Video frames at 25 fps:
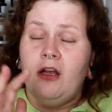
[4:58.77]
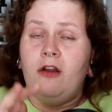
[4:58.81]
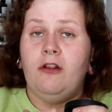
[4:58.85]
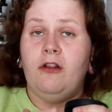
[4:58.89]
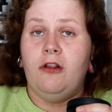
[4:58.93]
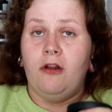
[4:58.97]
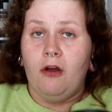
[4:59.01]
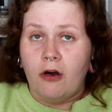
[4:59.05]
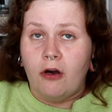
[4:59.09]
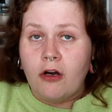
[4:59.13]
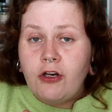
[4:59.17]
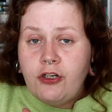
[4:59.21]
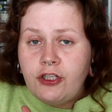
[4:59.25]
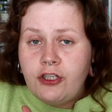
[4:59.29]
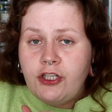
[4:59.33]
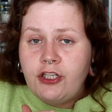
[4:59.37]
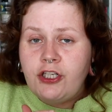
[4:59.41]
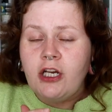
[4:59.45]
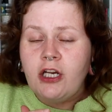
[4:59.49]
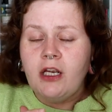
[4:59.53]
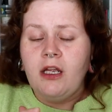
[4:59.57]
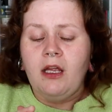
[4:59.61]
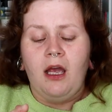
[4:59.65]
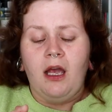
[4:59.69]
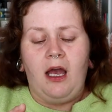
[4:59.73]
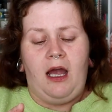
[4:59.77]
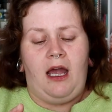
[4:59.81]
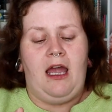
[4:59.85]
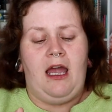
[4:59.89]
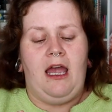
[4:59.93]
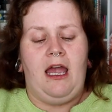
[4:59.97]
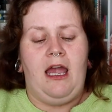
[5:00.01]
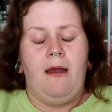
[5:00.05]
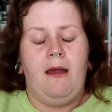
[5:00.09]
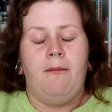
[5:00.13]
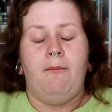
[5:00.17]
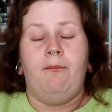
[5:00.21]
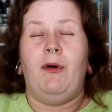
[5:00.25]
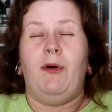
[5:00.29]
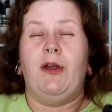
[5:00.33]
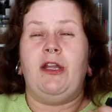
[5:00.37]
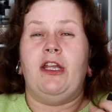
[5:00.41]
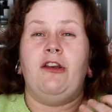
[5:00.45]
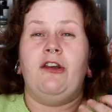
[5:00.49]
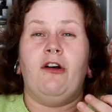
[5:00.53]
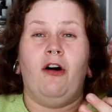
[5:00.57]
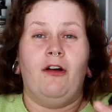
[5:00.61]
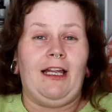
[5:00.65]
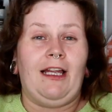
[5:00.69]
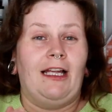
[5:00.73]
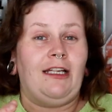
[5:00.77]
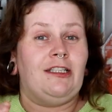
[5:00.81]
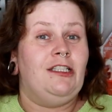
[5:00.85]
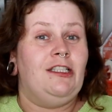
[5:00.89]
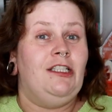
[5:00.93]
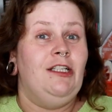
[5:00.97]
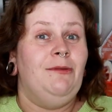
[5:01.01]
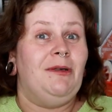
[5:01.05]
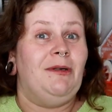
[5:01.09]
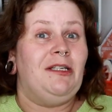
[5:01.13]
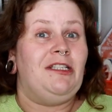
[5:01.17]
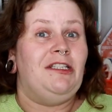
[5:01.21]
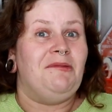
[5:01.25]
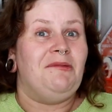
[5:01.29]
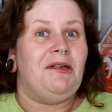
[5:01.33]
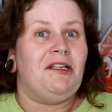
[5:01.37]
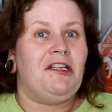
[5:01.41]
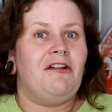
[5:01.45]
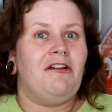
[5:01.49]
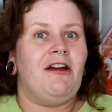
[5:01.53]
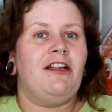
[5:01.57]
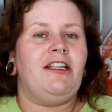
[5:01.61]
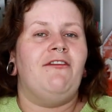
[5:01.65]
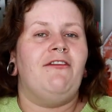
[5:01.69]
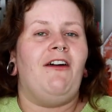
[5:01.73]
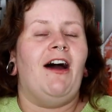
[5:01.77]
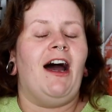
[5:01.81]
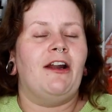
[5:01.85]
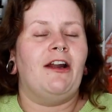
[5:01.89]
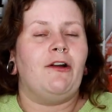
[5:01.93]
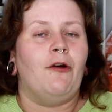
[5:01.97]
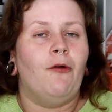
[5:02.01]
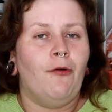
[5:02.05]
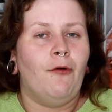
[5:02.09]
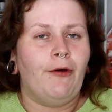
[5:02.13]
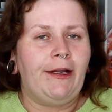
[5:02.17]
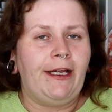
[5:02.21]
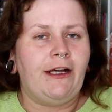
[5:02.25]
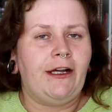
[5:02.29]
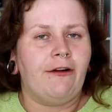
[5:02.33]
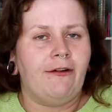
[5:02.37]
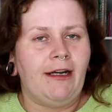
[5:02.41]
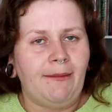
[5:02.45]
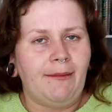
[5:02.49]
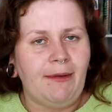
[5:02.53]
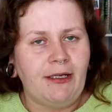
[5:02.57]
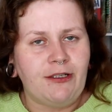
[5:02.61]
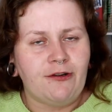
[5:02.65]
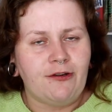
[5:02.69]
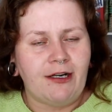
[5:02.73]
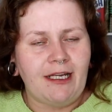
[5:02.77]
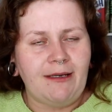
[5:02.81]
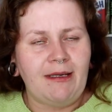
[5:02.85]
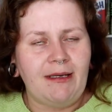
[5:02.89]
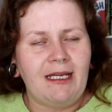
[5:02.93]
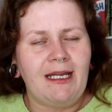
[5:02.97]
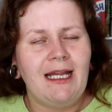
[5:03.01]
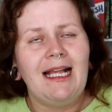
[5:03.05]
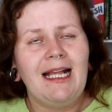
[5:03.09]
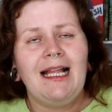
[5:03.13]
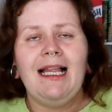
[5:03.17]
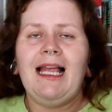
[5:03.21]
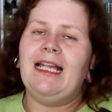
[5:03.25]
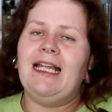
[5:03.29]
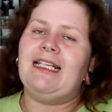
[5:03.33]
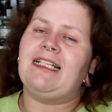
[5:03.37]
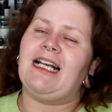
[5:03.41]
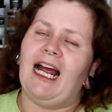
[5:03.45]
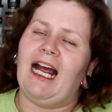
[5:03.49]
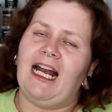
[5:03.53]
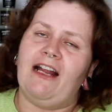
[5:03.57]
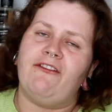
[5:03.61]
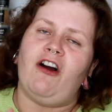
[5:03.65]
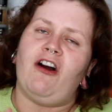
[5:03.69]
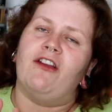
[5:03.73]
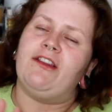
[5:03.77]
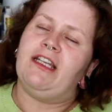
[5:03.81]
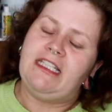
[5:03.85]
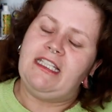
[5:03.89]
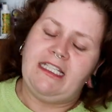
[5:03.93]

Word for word: lush, um, but you're not like super super new and you've had oaty creamy dreamy, it's kind of got